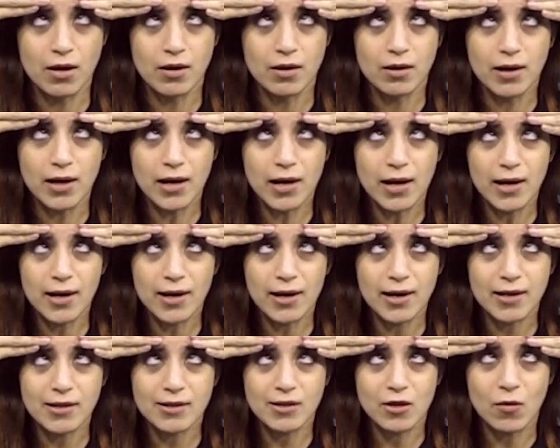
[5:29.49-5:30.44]

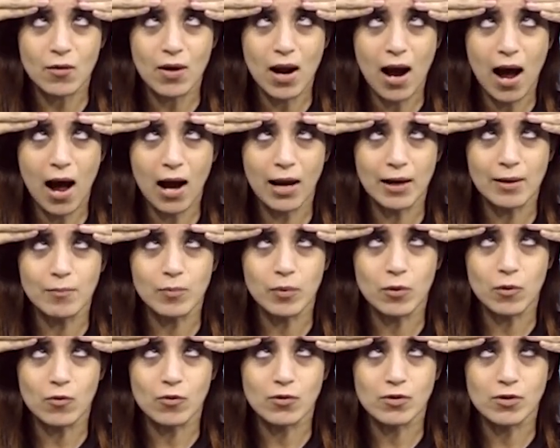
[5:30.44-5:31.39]
raise your
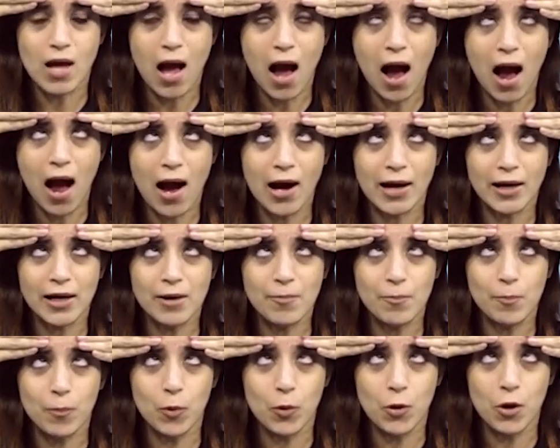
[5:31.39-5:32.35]
eyebrows, eye
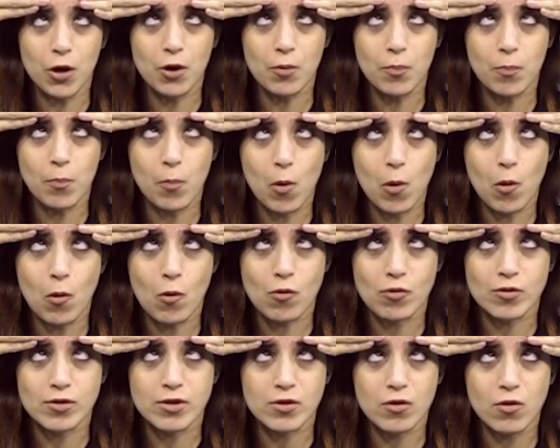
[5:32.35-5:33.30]
pull
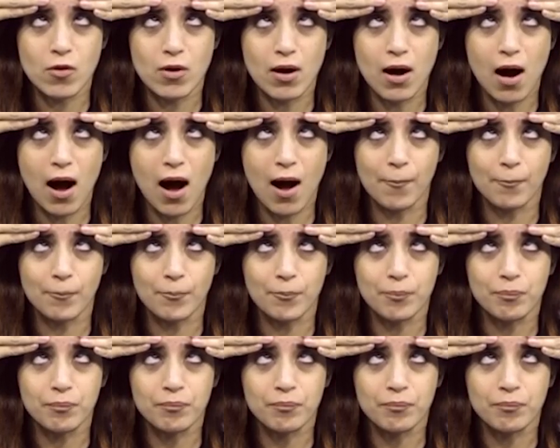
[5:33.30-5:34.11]
pose up.